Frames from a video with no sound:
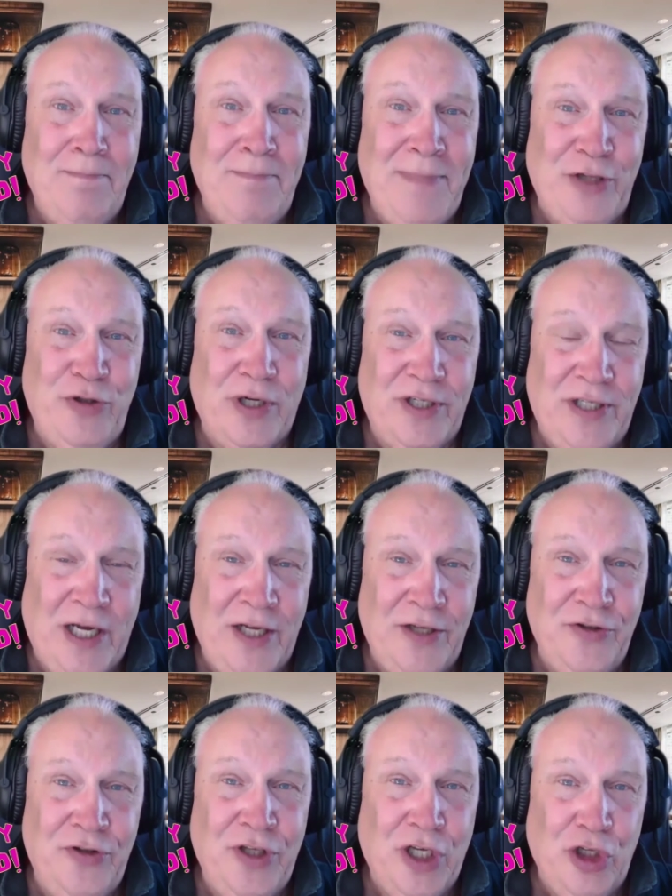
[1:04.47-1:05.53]
metric
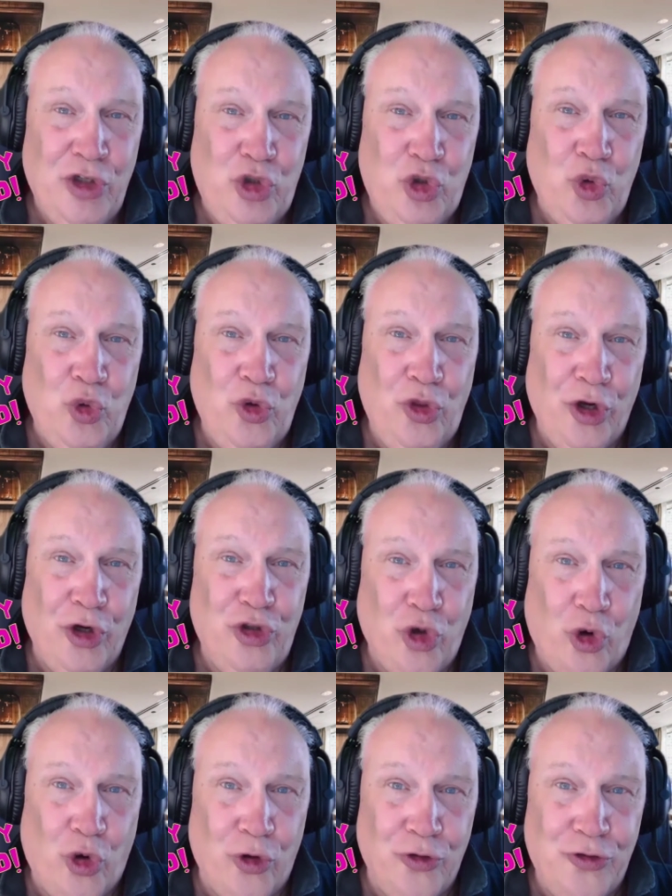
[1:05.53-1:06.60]
tons to their
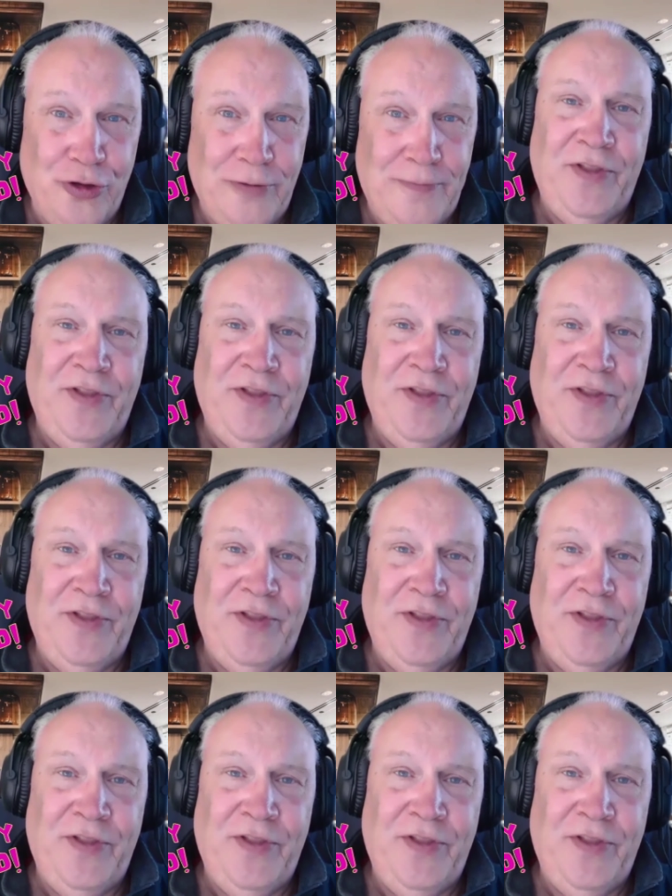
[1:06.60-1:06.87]
totals.